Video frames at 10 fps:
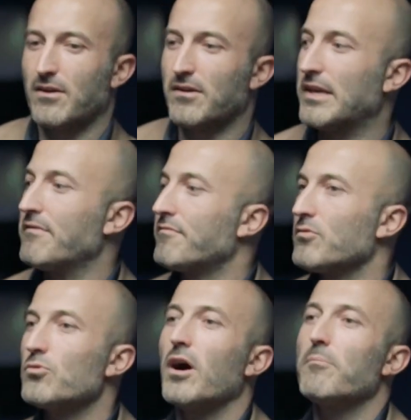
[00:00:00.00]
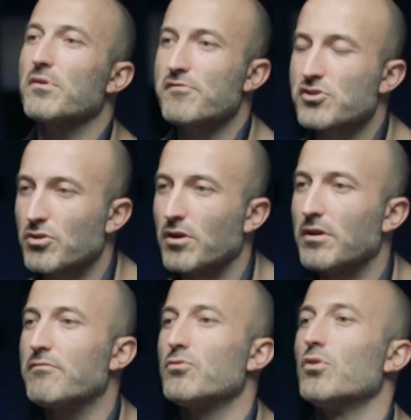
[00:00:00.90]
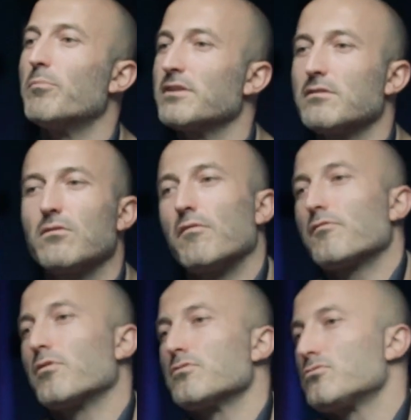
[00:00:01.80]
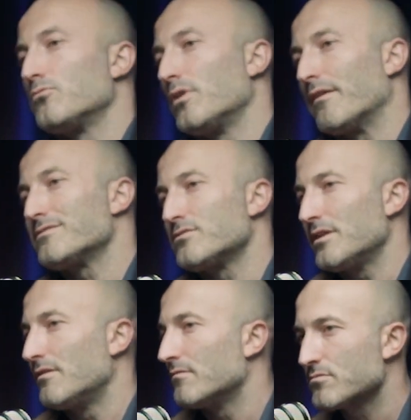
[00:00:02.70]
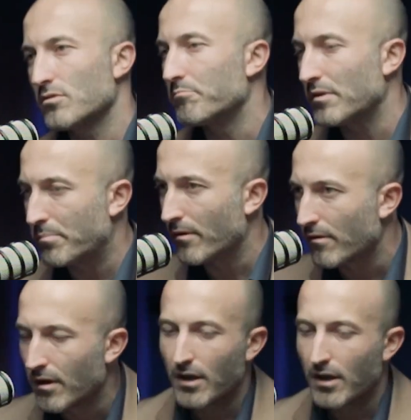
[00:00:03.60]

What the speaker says: if you are professional, if you know about it. Of course, you will have still some people